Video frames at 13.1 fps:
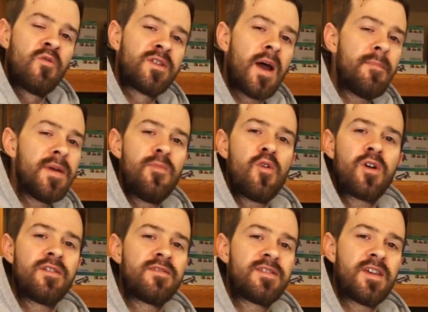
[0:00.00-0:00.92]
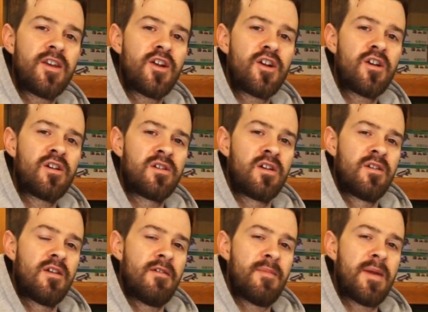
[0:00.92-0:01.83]
Some people consider
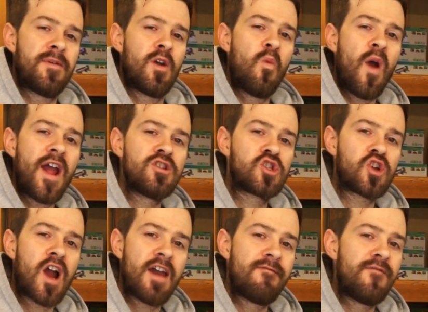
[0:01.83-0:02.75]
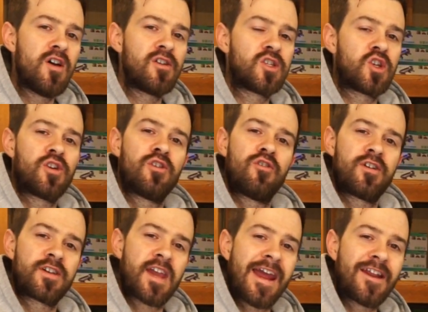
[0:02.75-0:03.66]
maybe a wet-dry filter or
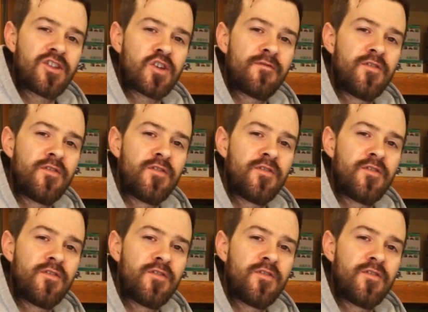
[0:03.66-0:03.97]
a canister